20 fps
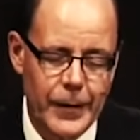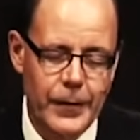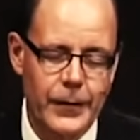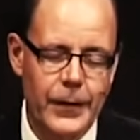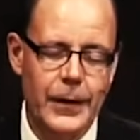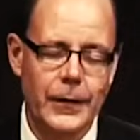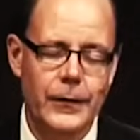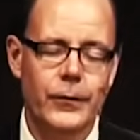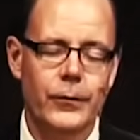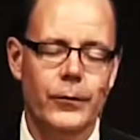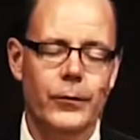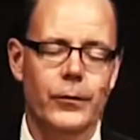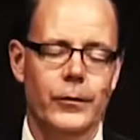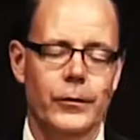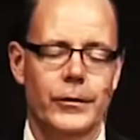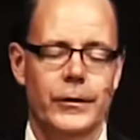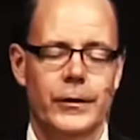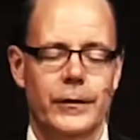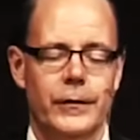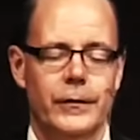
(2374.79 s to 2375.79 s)
Thank you,
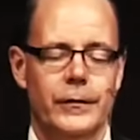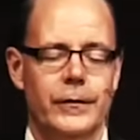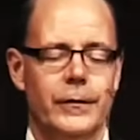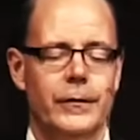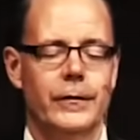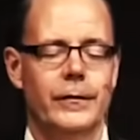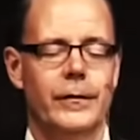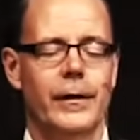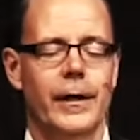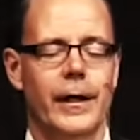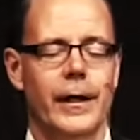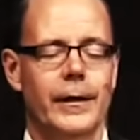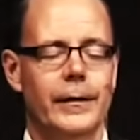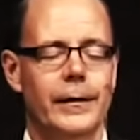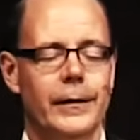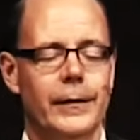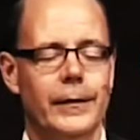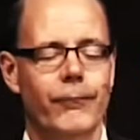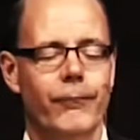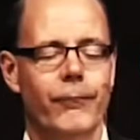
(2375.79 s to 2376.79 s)
Lord Jesus,
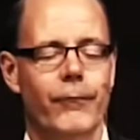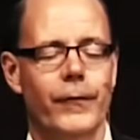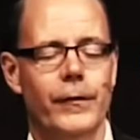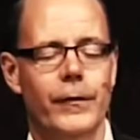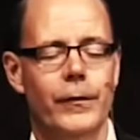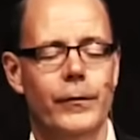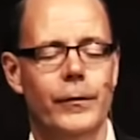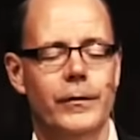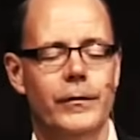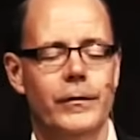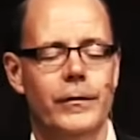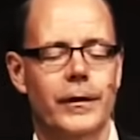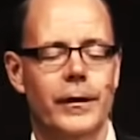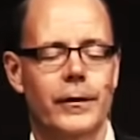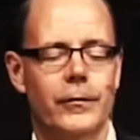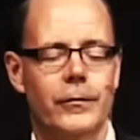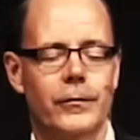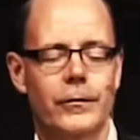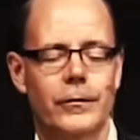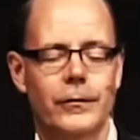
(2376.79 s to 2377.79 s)
that though it's the
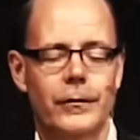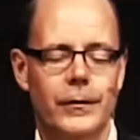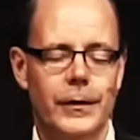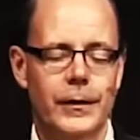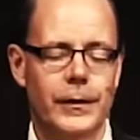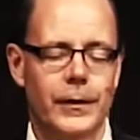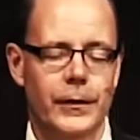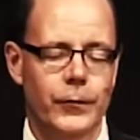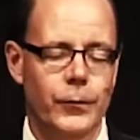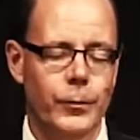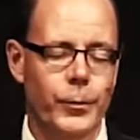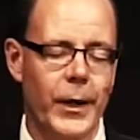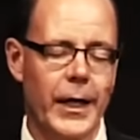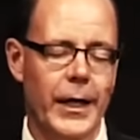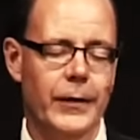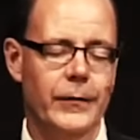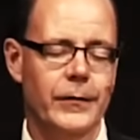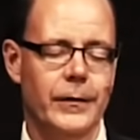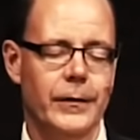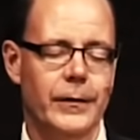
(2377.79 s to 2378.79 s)
elders and deacons
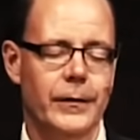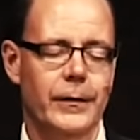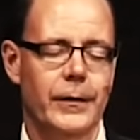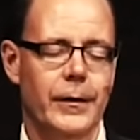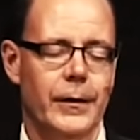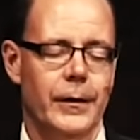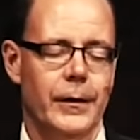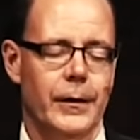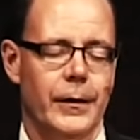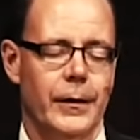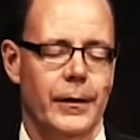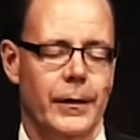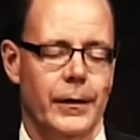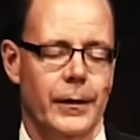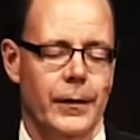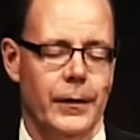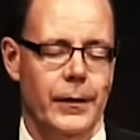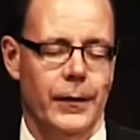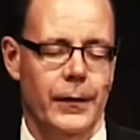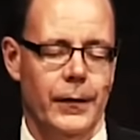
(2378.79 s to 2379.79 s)
passing
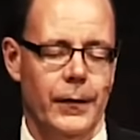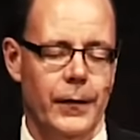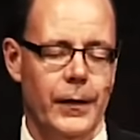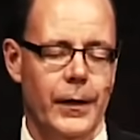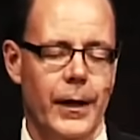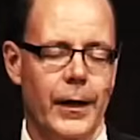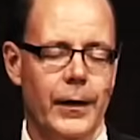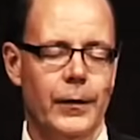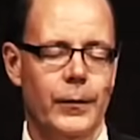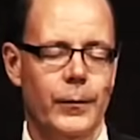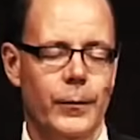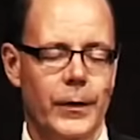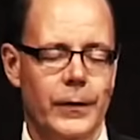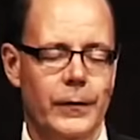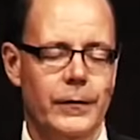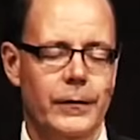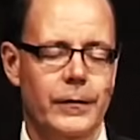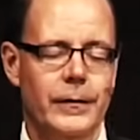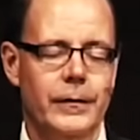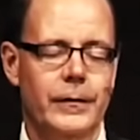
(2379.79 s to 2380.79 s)
the
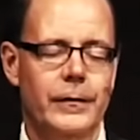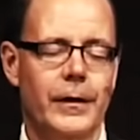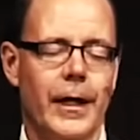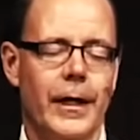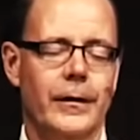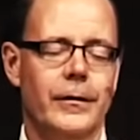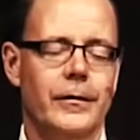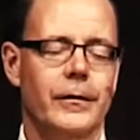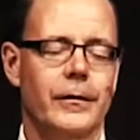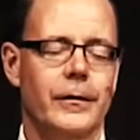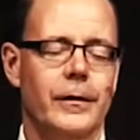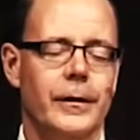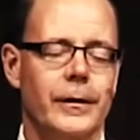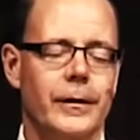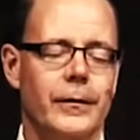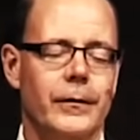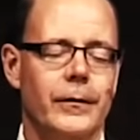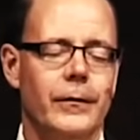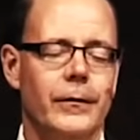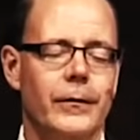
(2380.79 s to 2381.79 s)
elements, it's
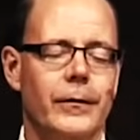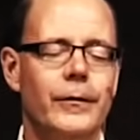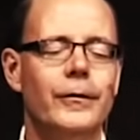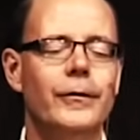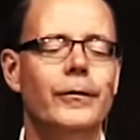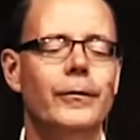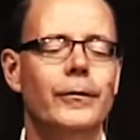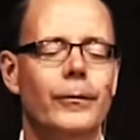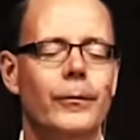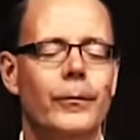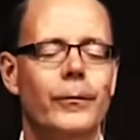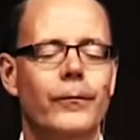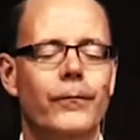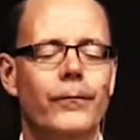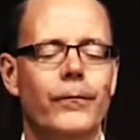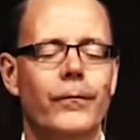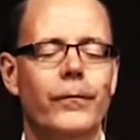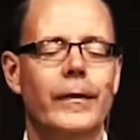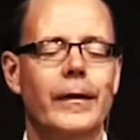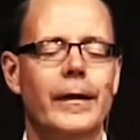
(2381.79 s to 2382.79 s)
actually you.
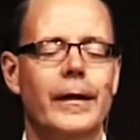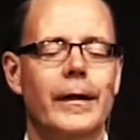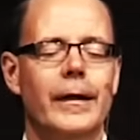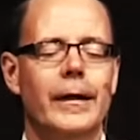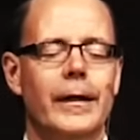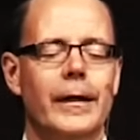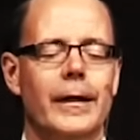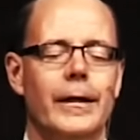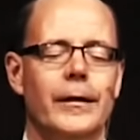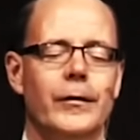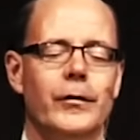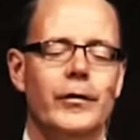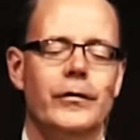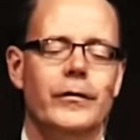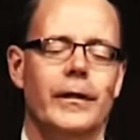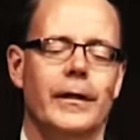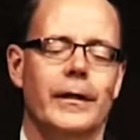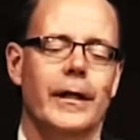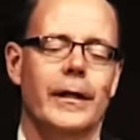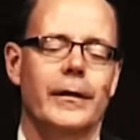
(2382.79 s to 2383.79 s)

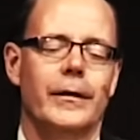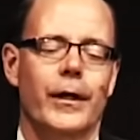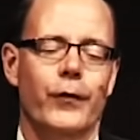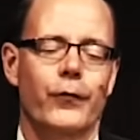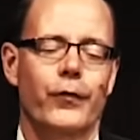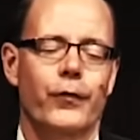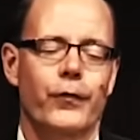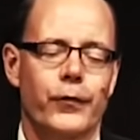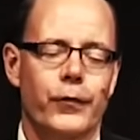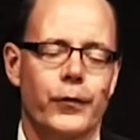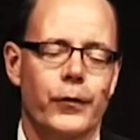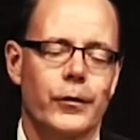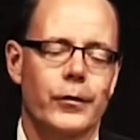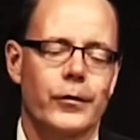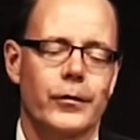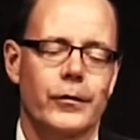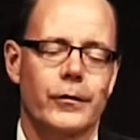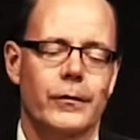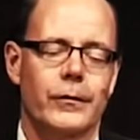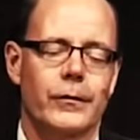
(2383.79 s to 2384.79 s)
Just like on that
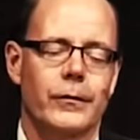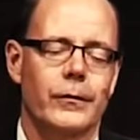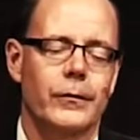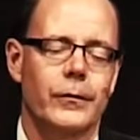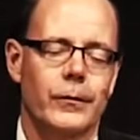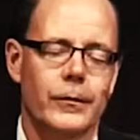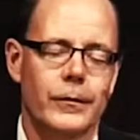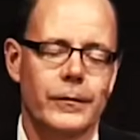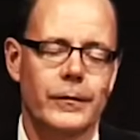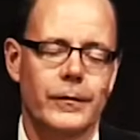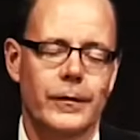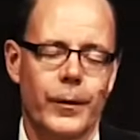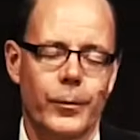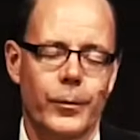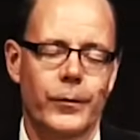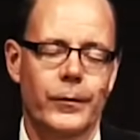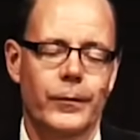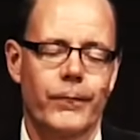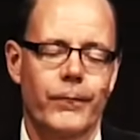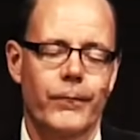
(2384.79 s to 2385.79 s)
first Lord's
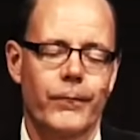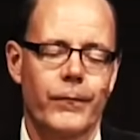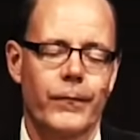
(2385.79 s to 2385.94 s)
Supper,